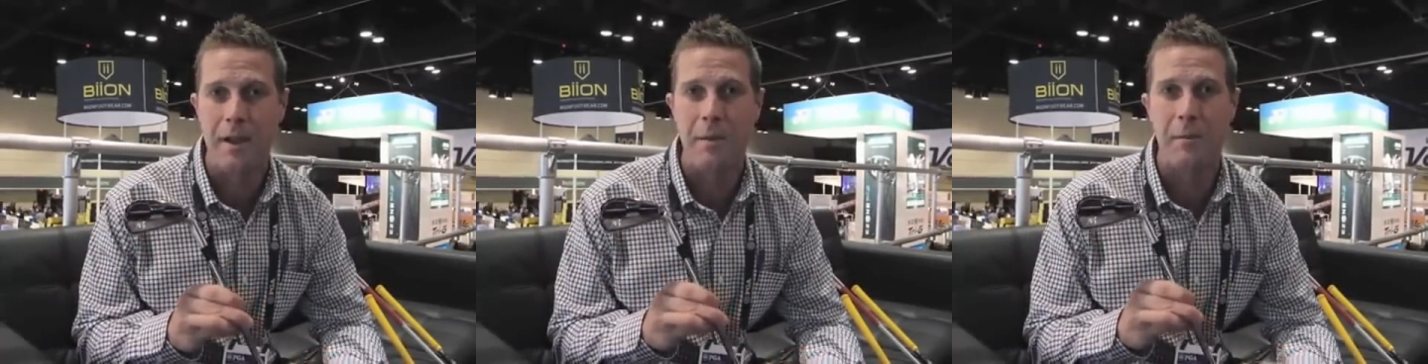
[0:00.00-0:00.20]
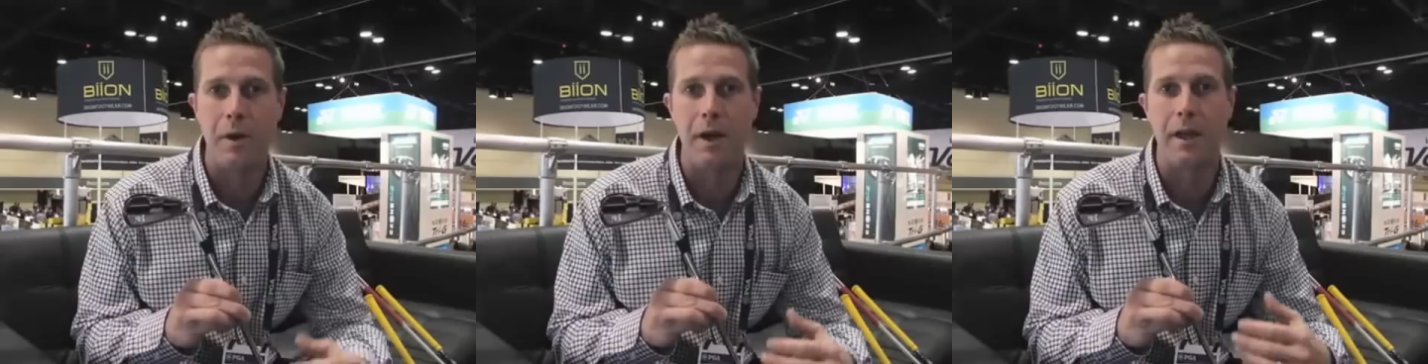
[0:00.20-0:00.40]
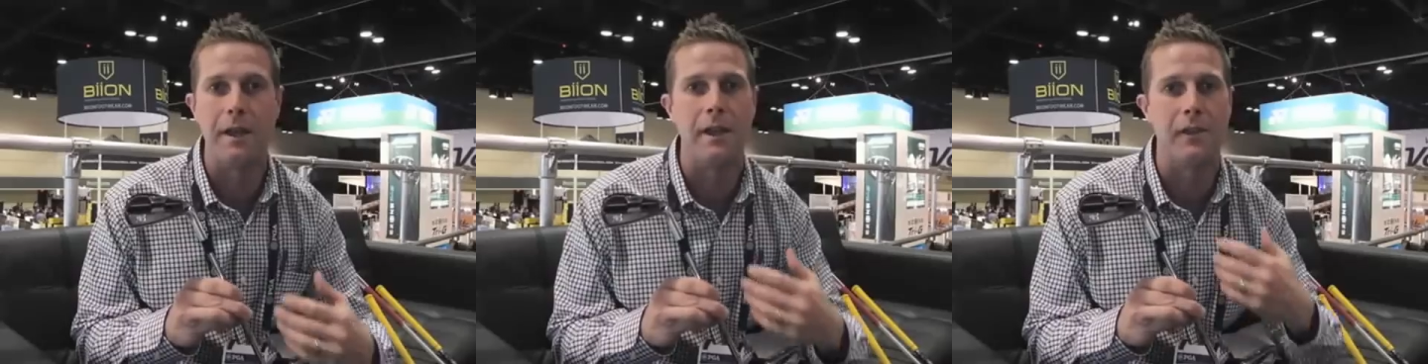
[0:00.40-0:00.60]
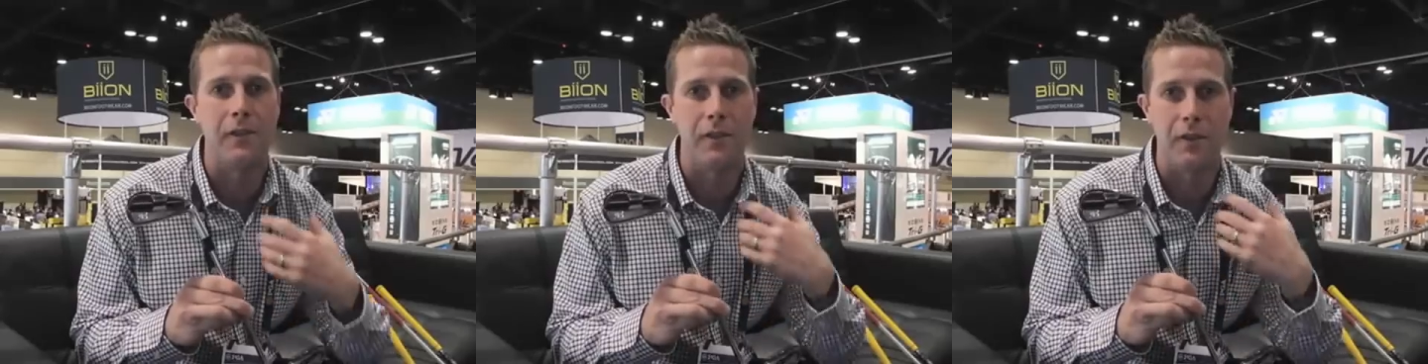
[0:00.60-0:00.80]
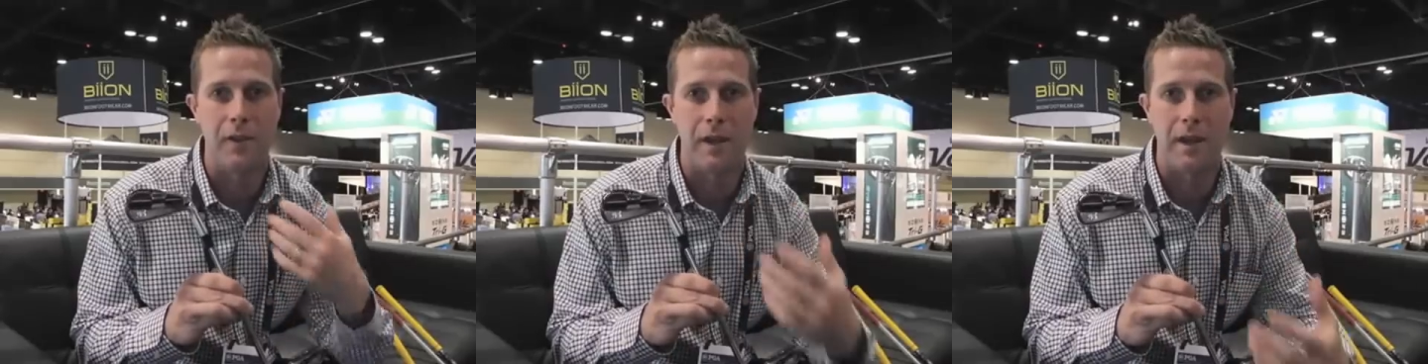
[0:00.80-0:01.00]
but it's
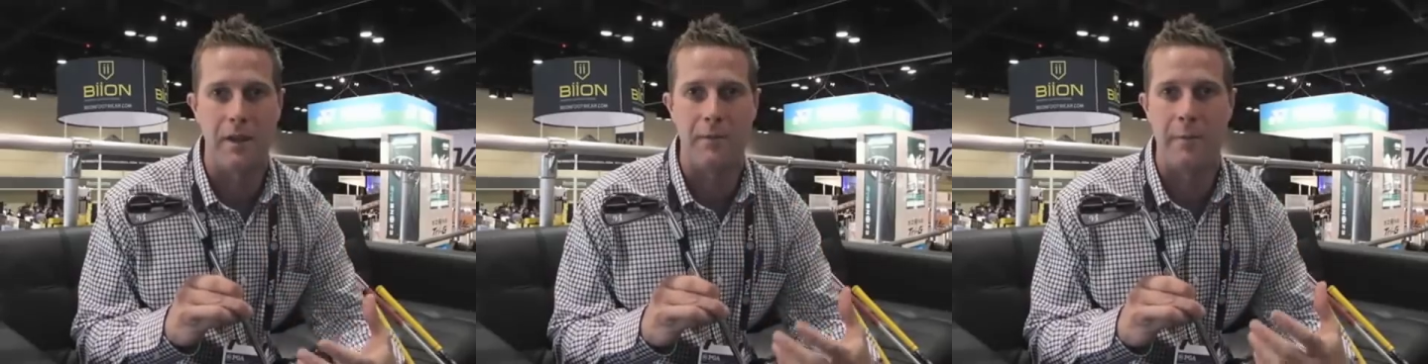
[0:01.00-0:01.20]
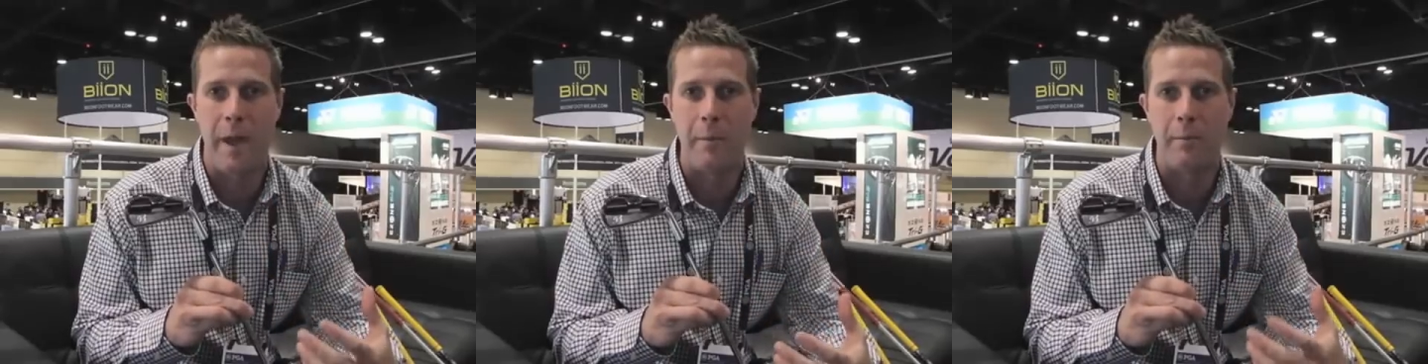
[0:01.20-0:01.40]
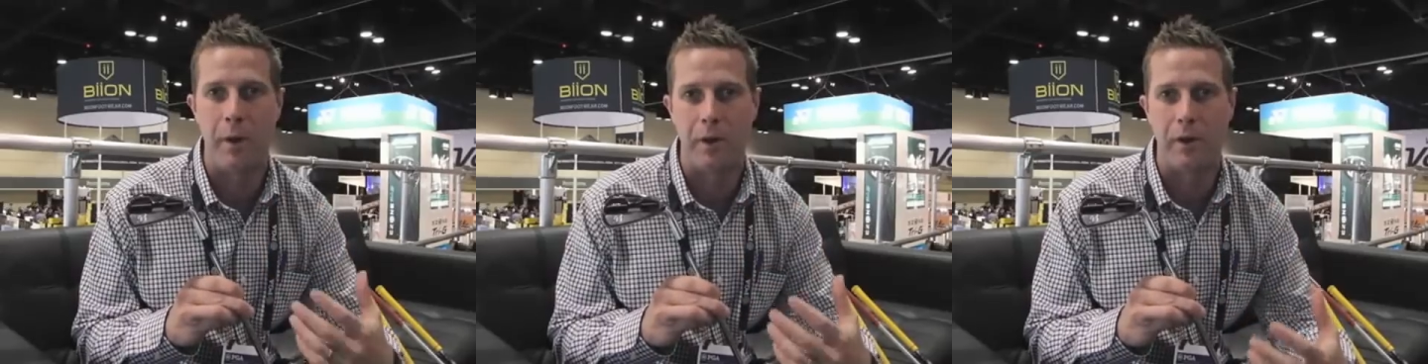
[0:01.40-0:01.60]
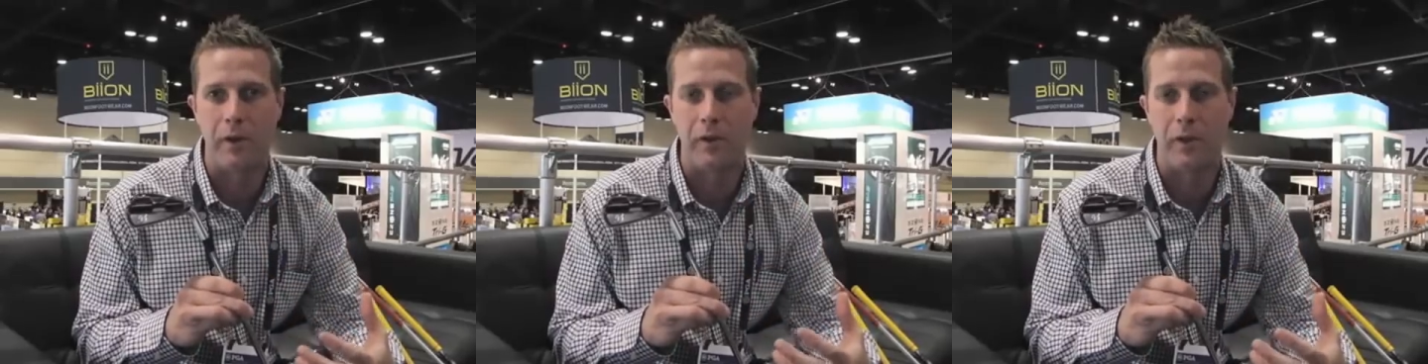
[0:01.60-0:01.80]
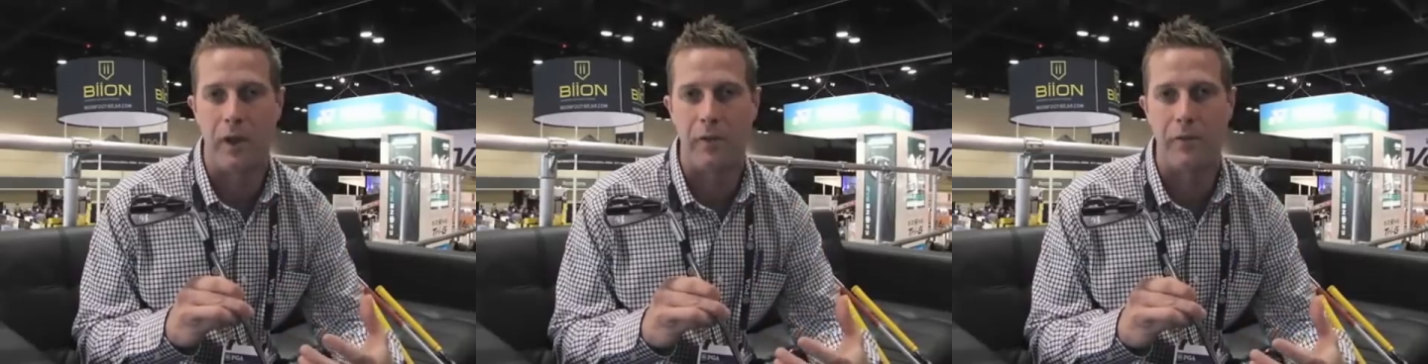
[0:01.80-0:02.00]
still going to give them that buttery
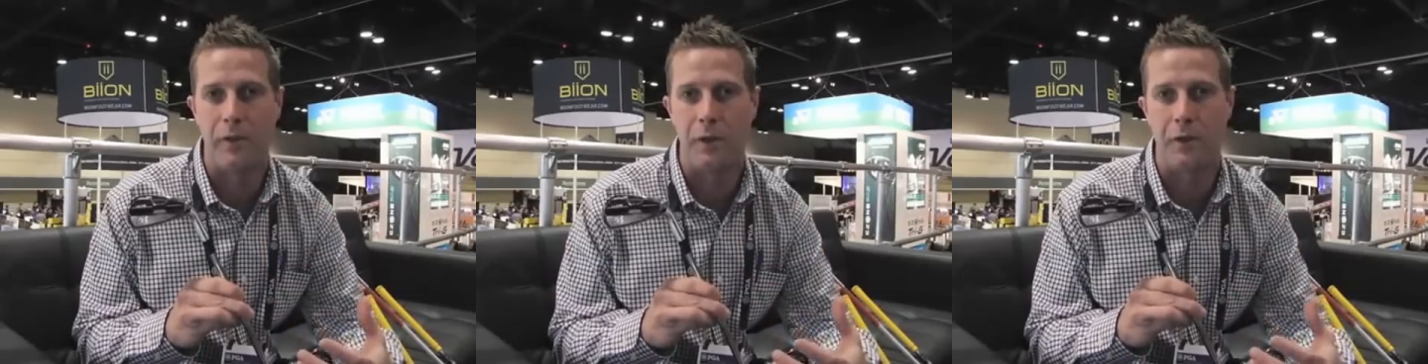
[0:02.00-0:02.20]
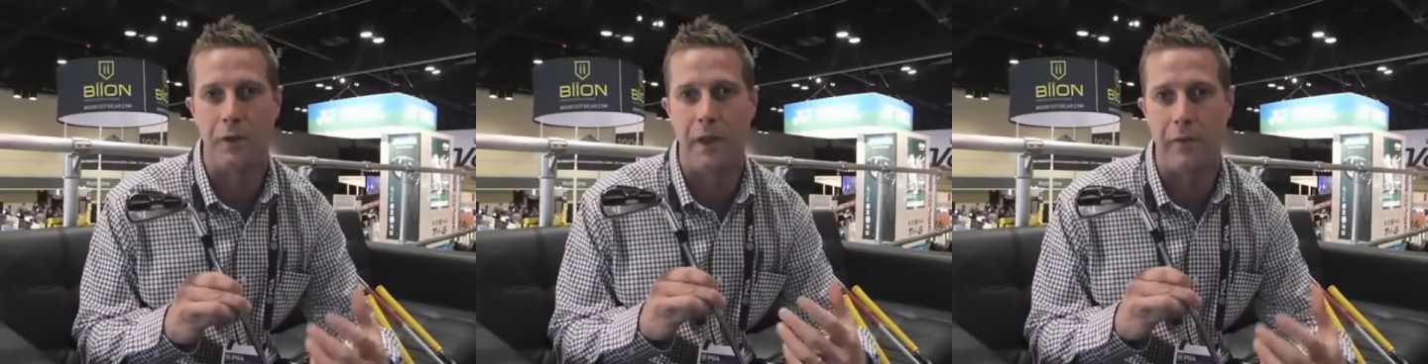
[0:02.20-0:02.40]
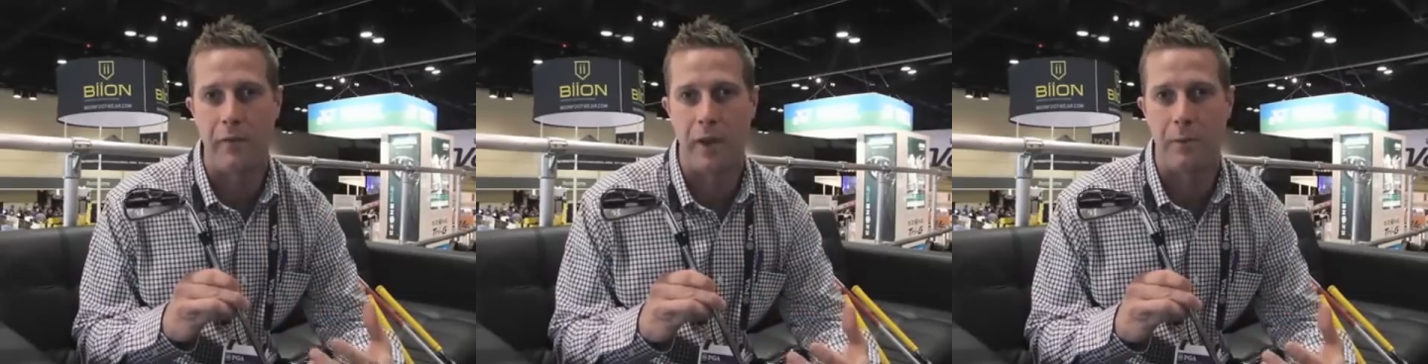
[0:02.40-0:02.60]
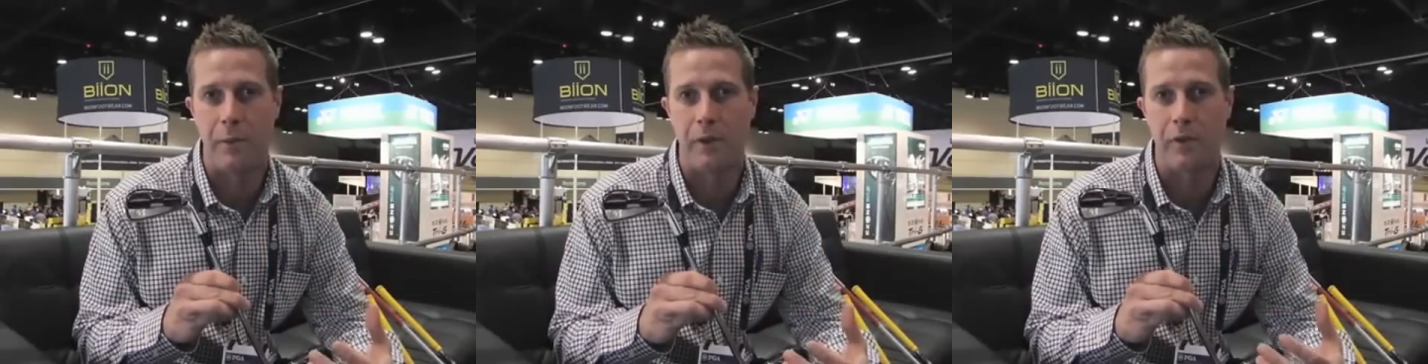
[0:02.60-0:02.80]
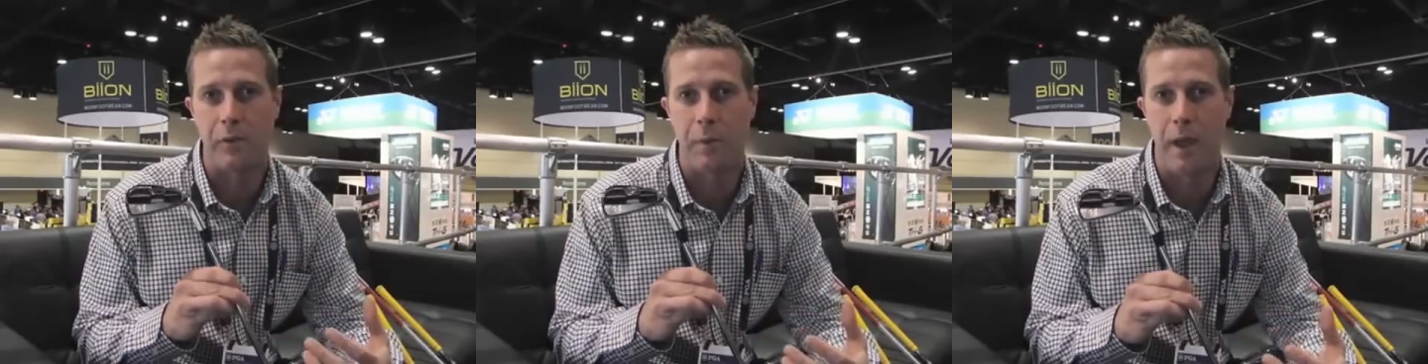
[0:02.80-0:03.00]
soft feel that they've come to
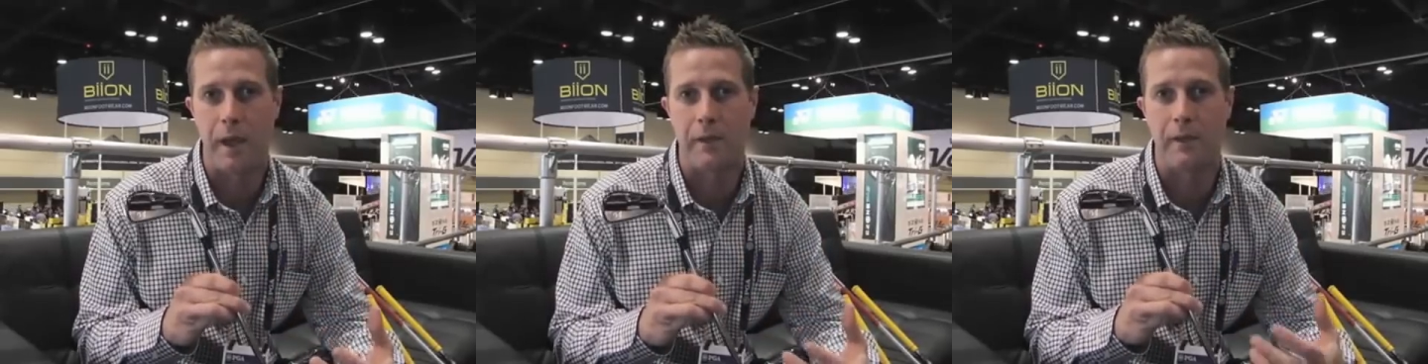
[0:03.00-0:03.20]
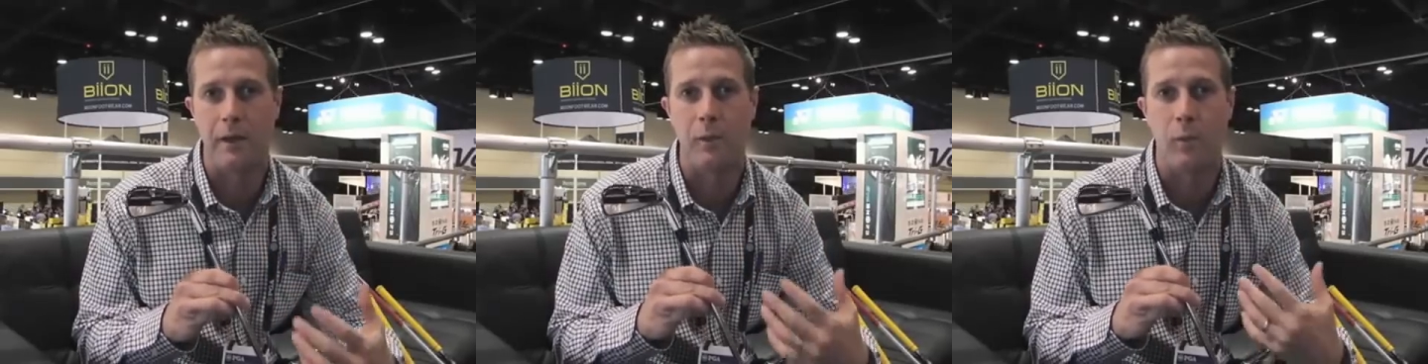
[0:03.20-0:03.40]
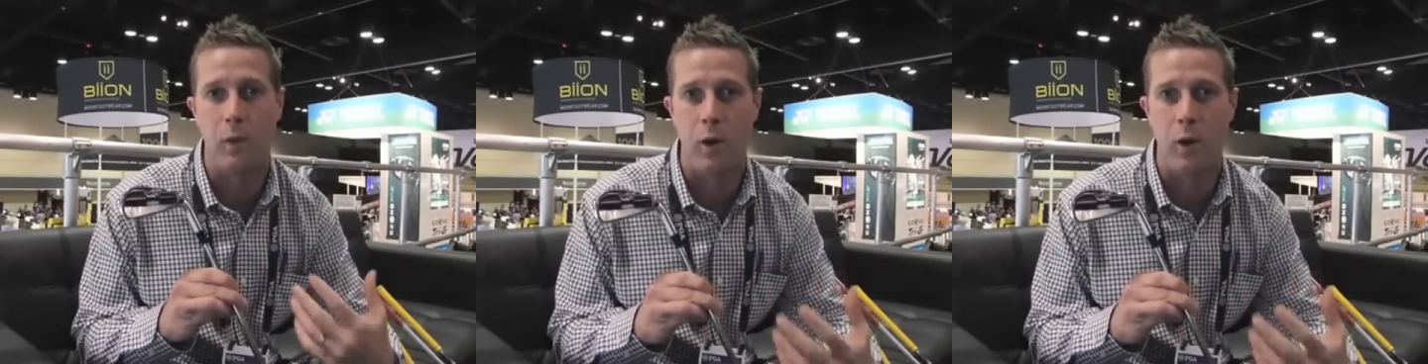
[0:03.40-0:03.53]
expect and